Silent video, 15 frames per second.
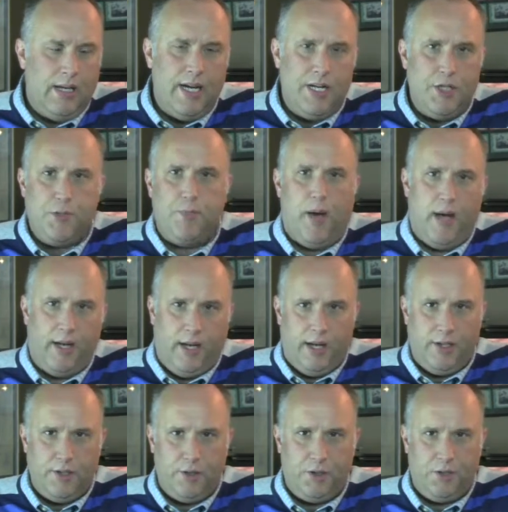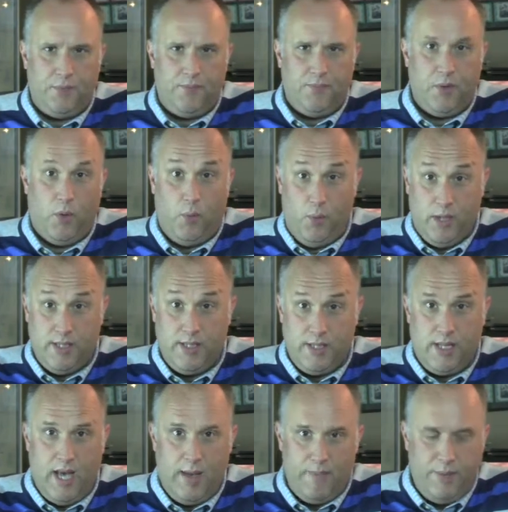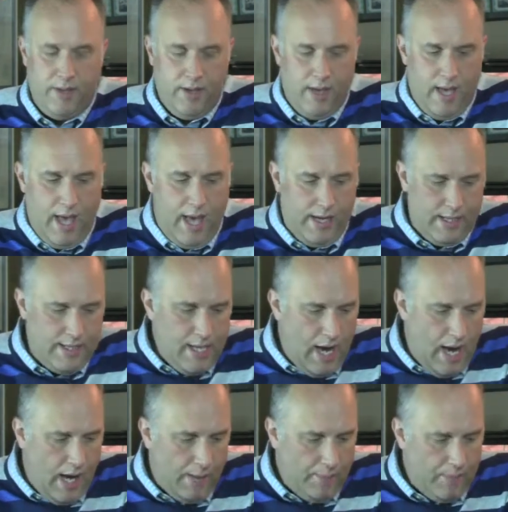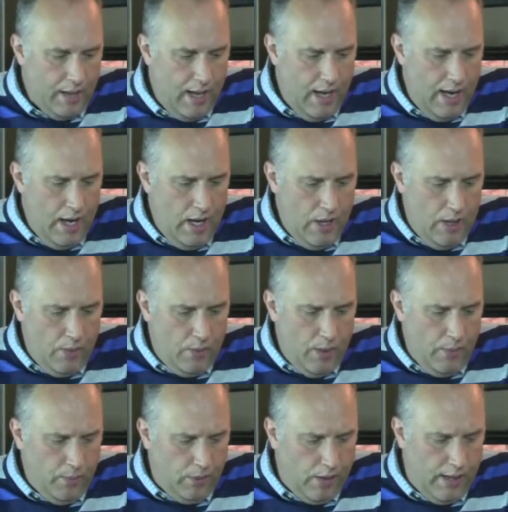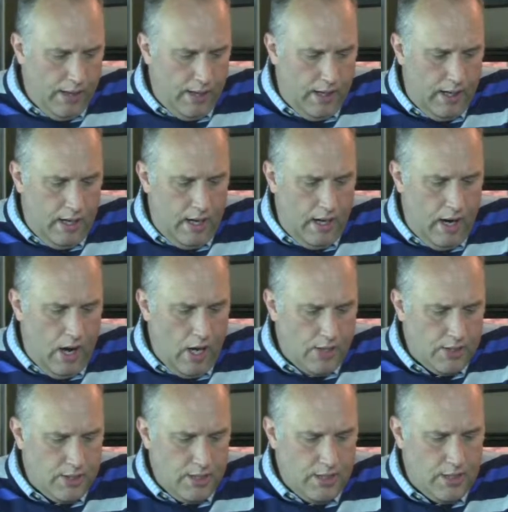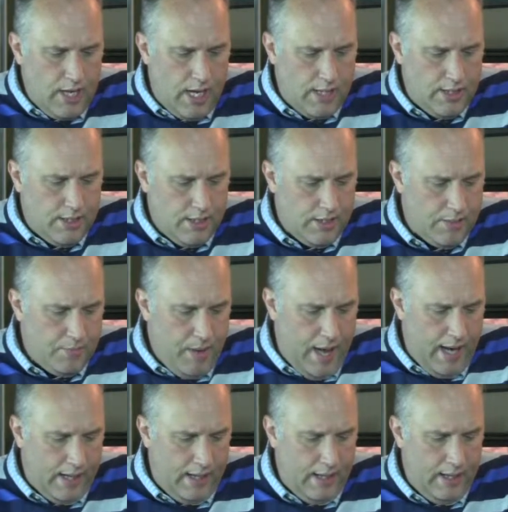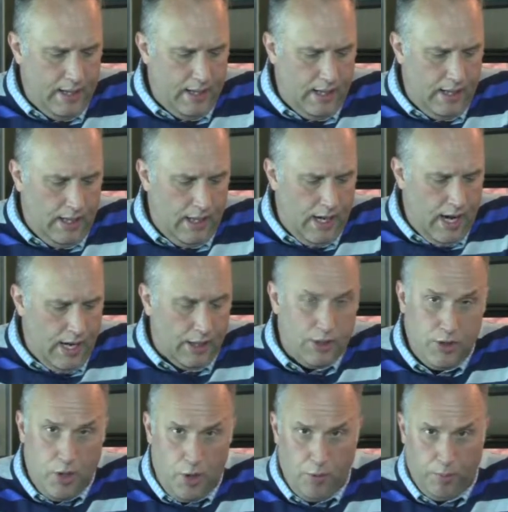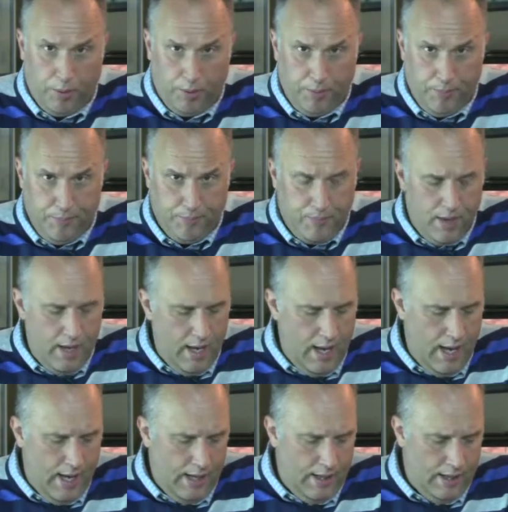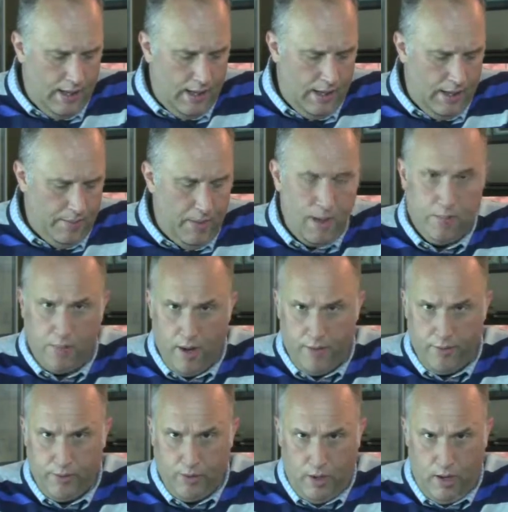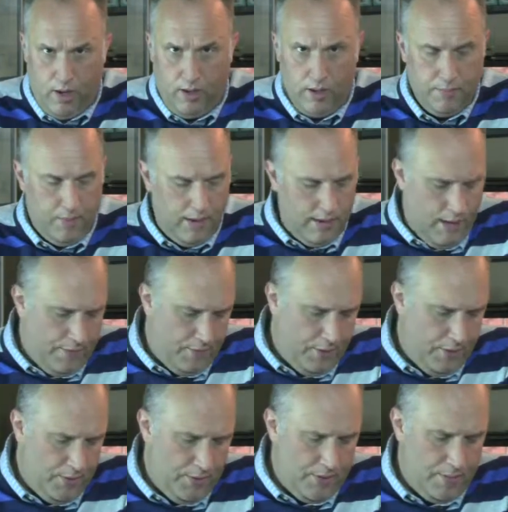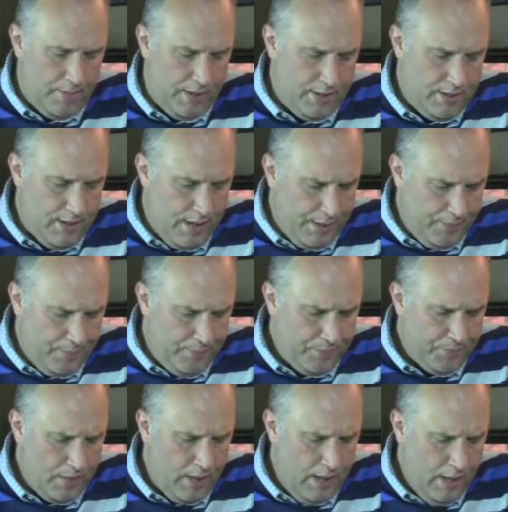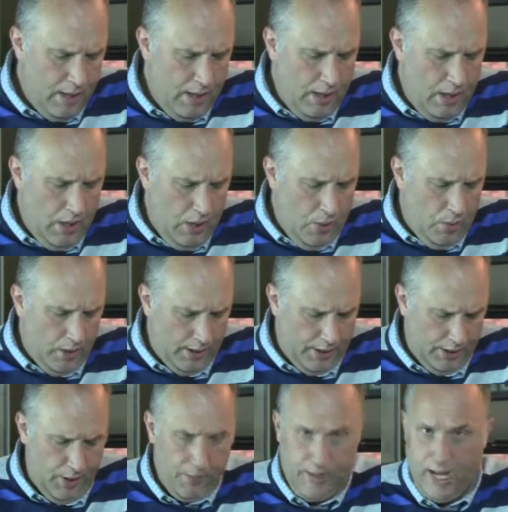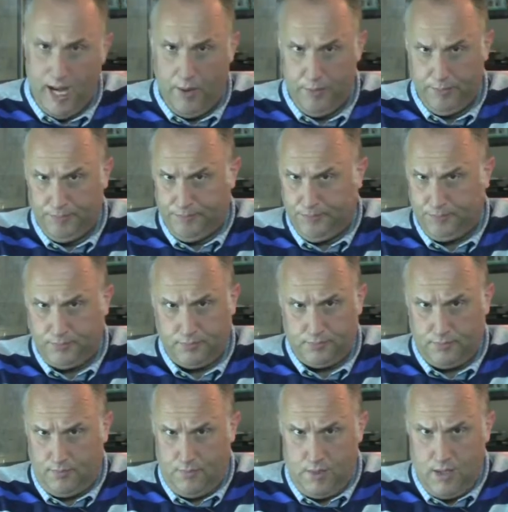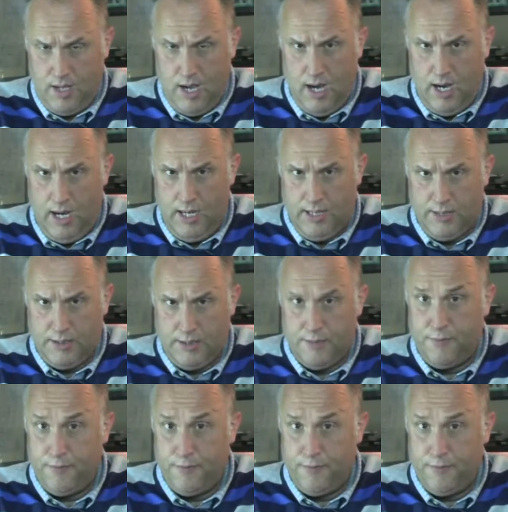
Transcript: inch by inch, one step at a time. We were in Austin, Texas back in October, and my brother-in-law and my nephews and my son we're going to go down to